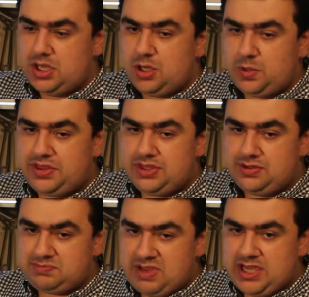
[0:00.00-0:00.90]
with
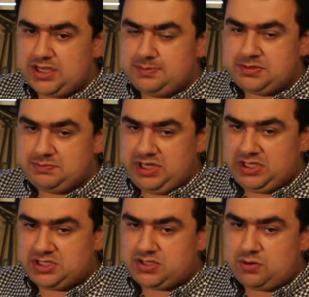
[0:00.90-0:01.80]
those backups being
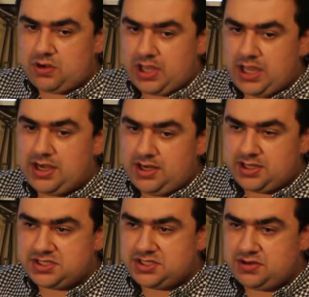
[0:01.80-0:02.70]
stored at an
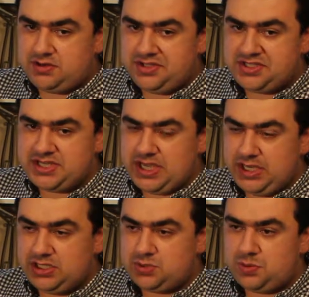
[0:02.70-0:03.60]
external
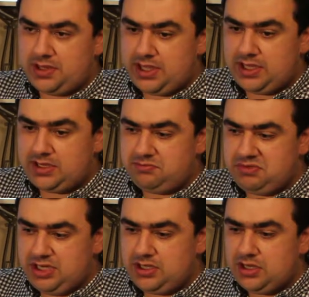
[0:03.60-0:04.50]
site where they can
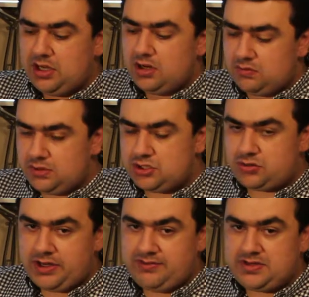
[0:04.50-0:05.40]
be
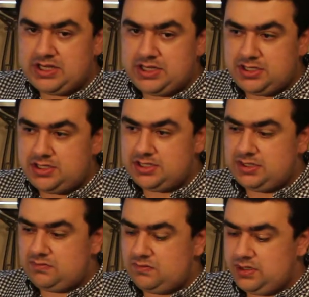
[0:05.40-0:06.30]
retrieved and
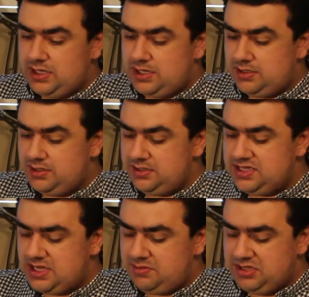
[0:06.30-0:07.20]
the
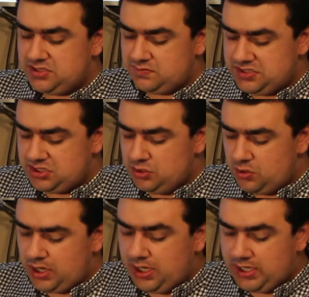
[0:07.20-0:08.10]
database
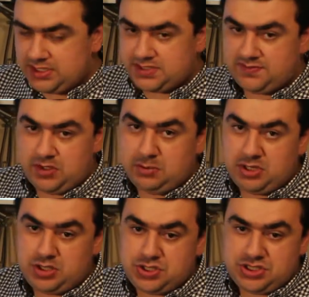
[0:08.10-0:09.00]
restored in case of an
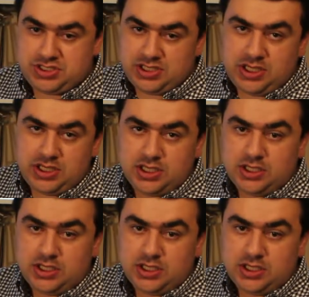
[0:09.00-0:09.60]
emergency.